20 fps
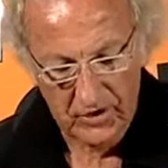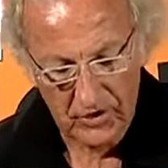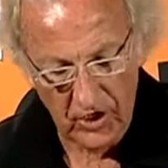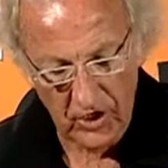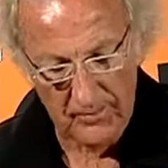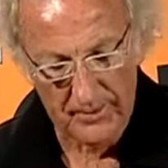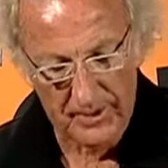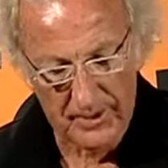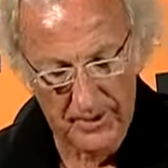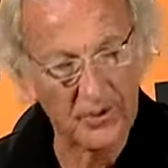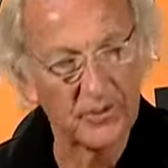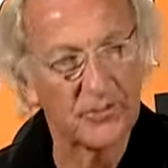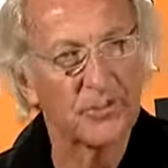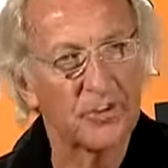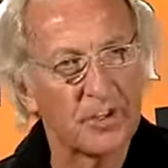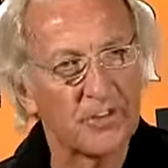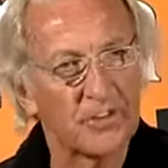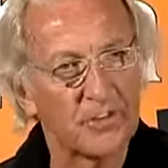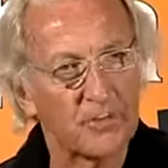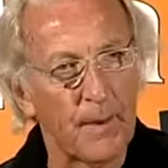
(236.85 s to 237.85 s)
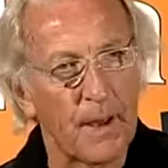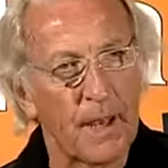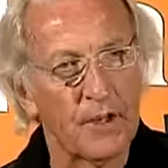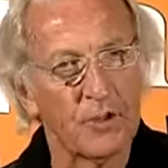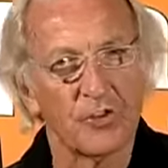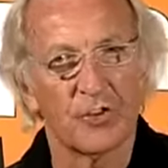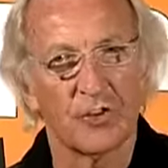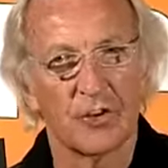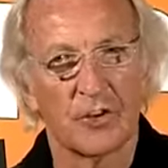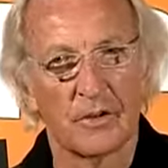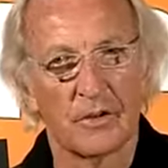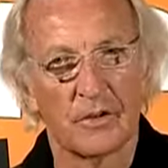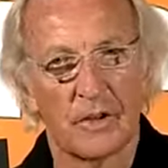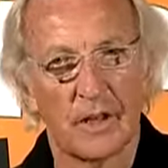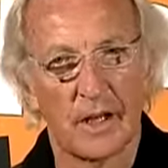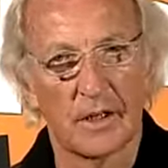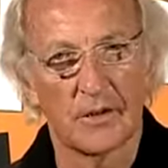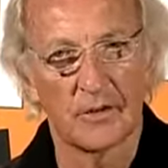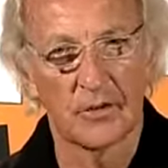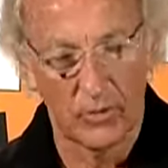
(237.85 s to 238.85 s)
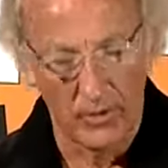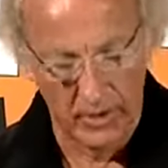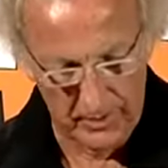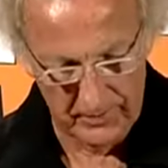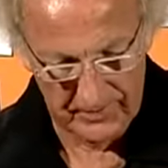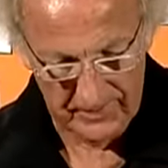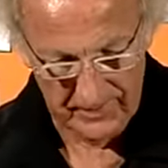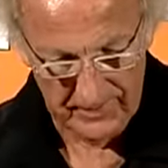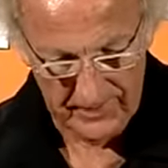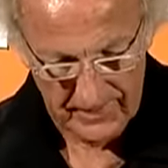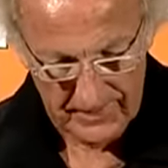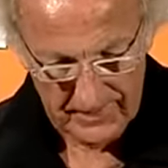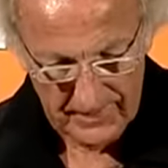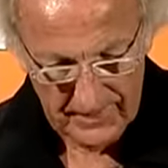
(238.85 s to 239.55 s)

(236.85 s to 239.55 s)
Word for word: communist expansion, unquote.